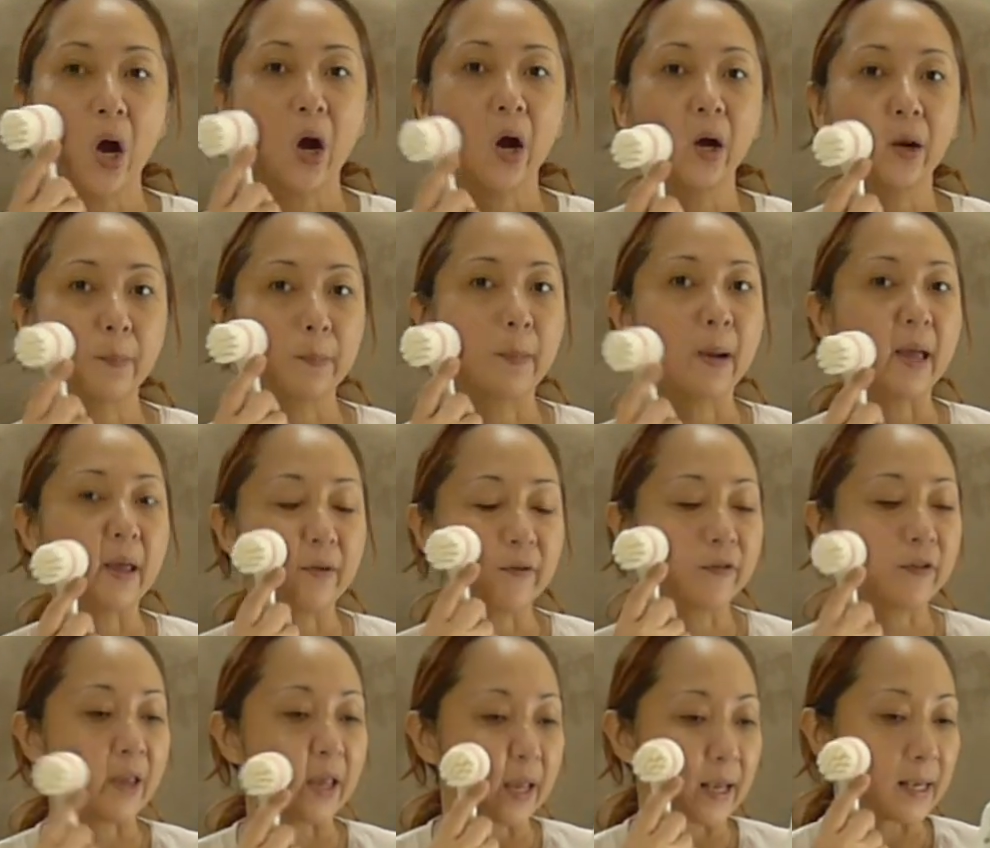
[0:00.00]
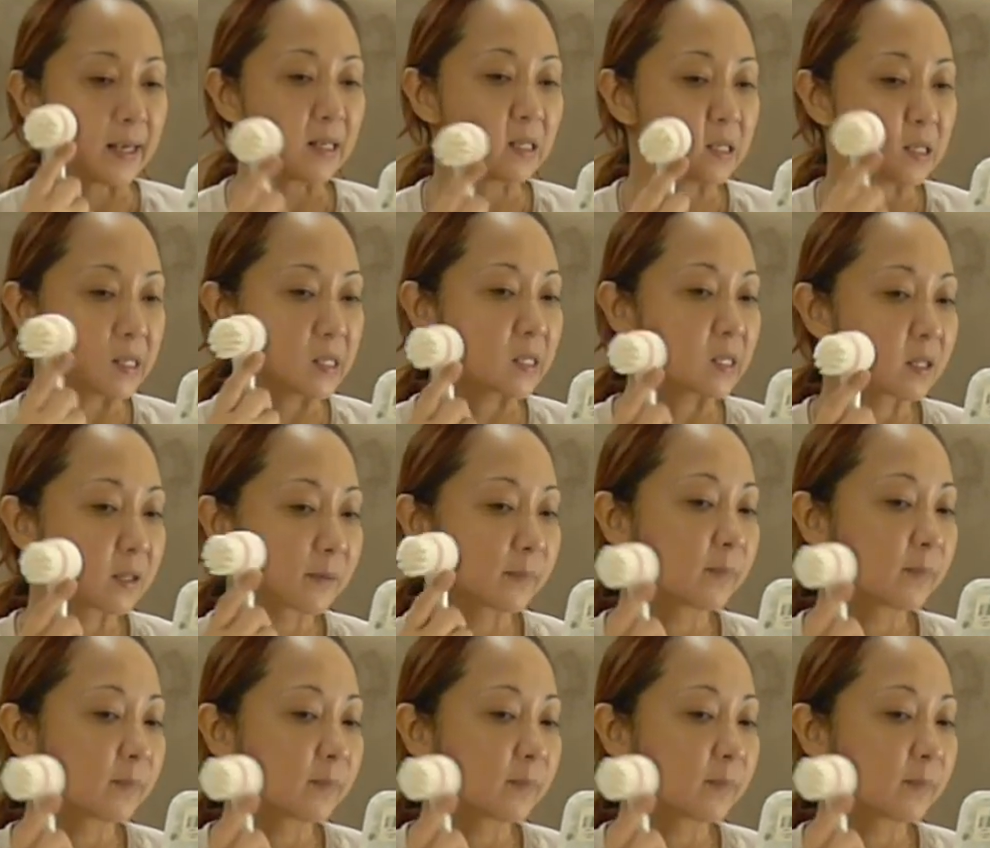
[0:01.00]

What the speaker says: on my face